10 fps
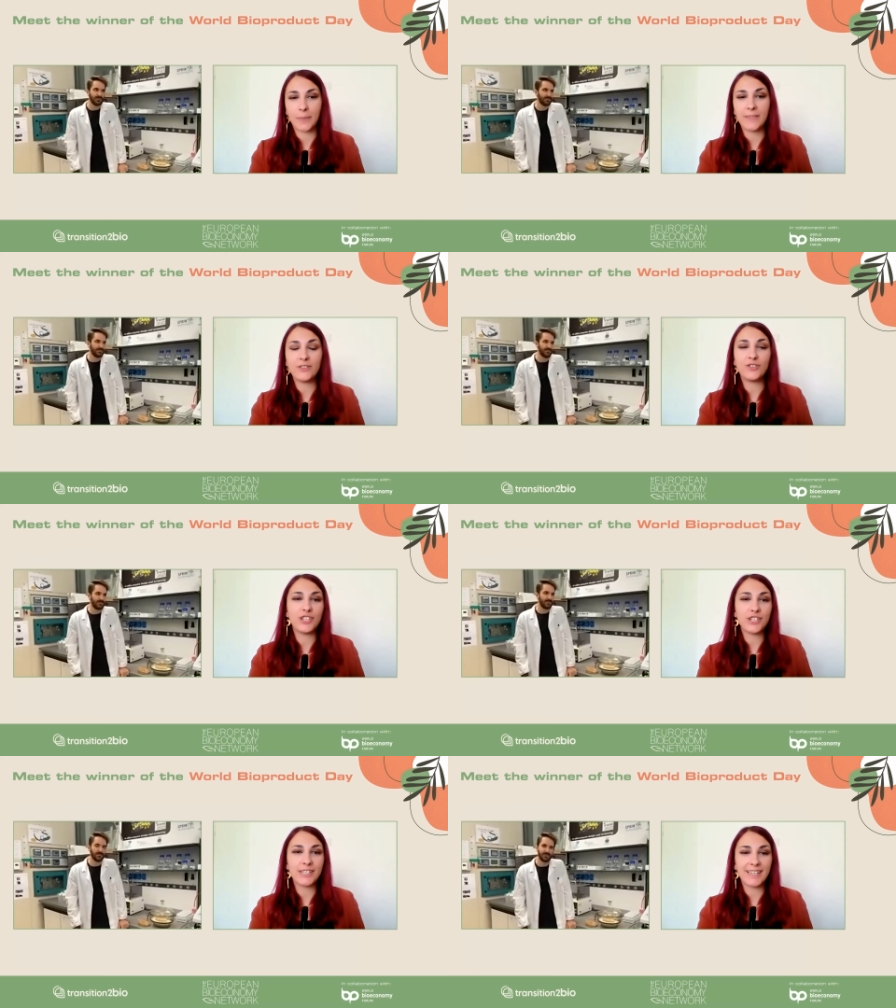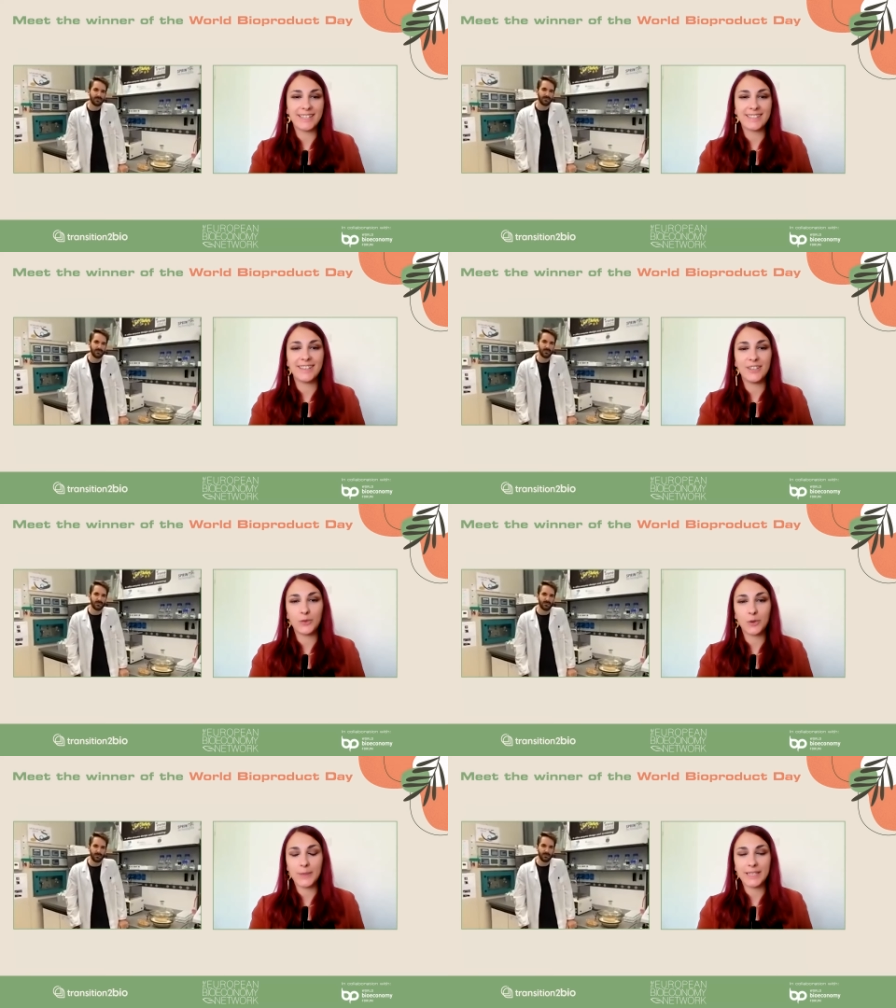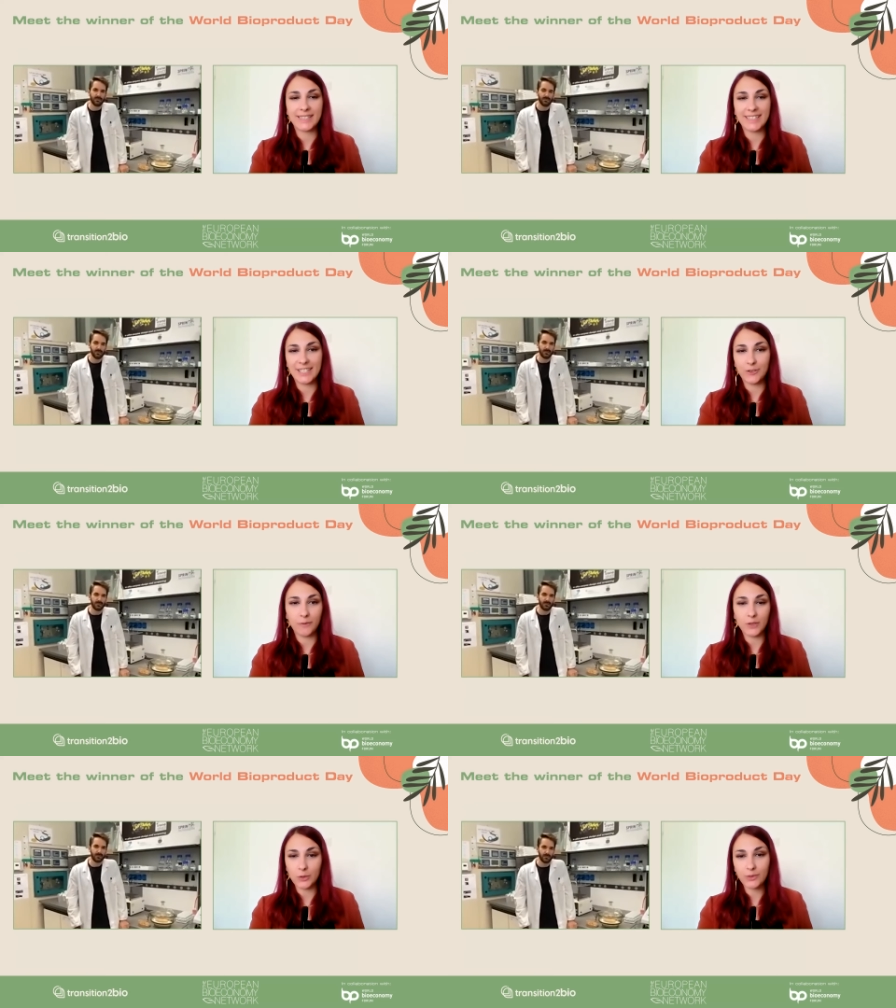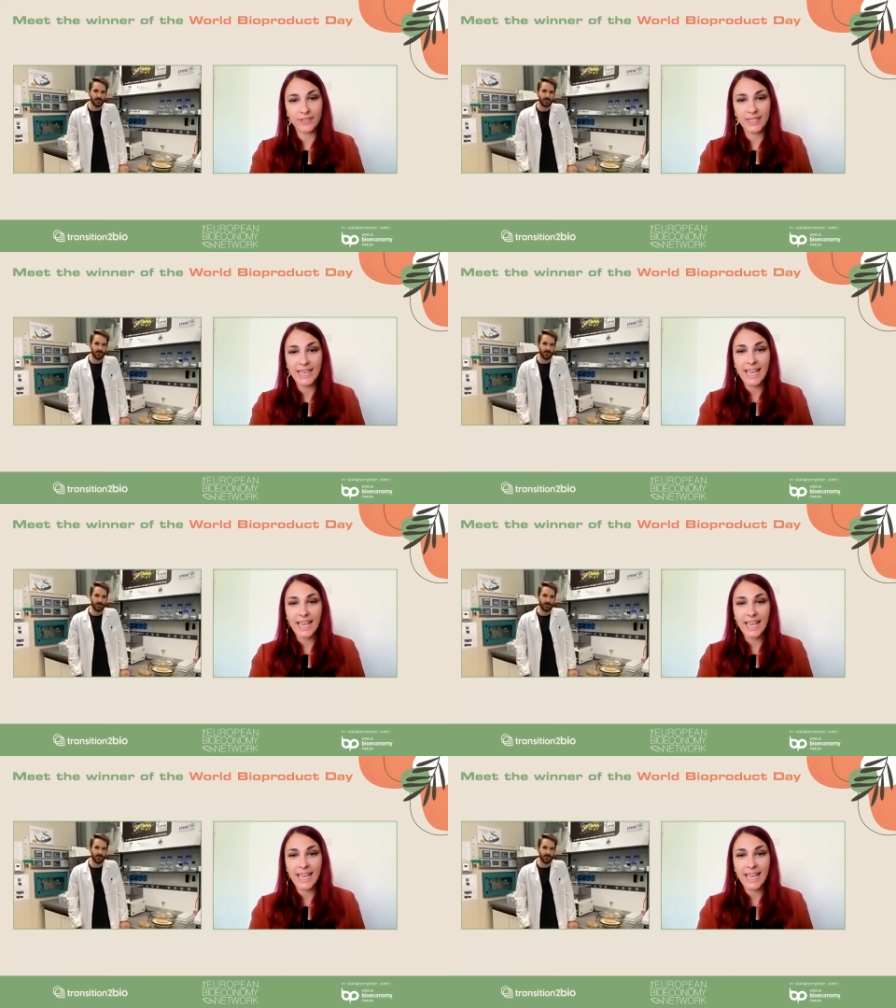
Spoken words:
this year is the European Year of Youth,